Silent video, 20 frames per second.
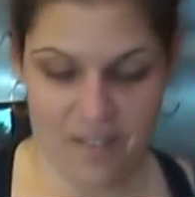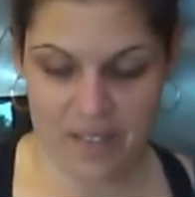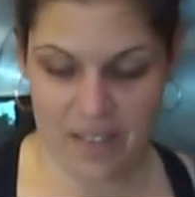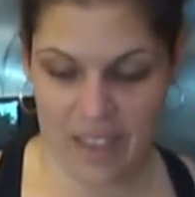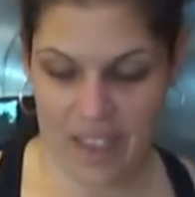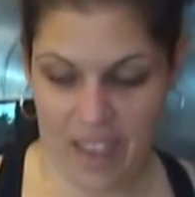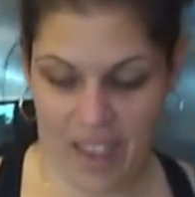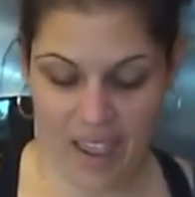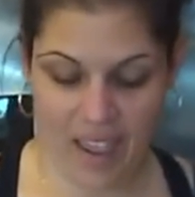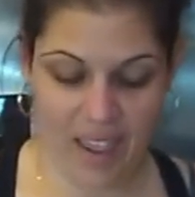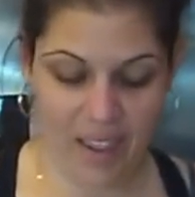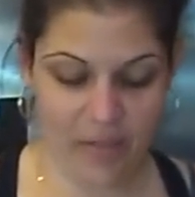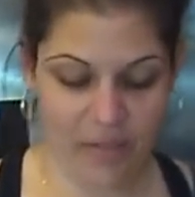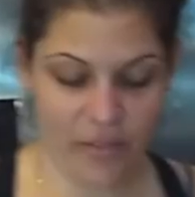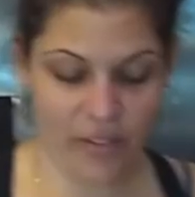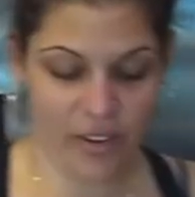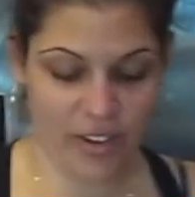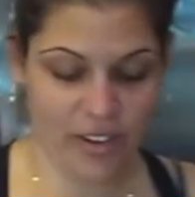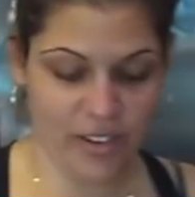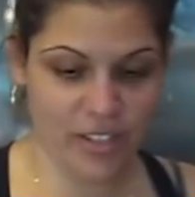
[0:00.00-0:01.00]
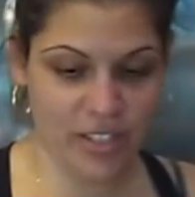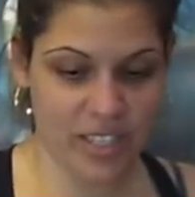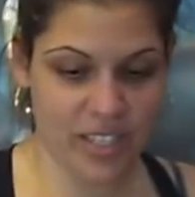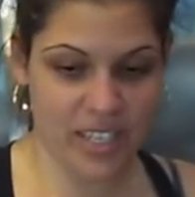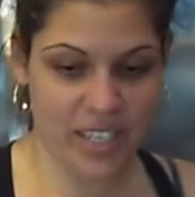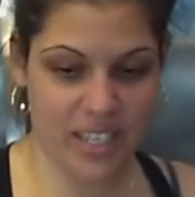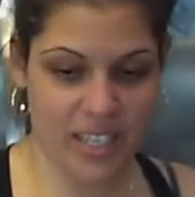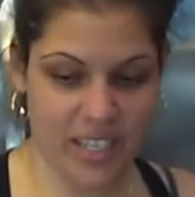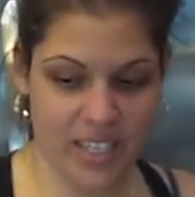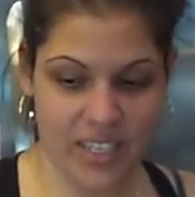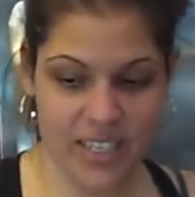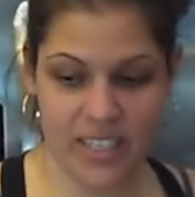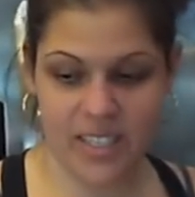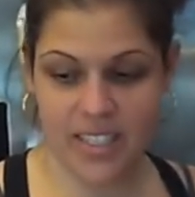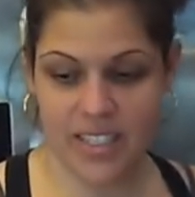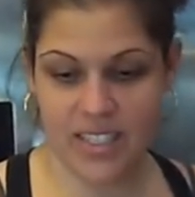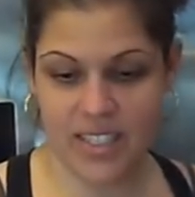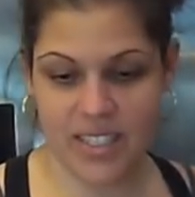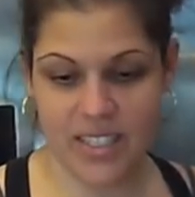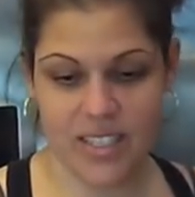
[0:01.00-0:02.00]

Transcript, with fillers: Okay, first is...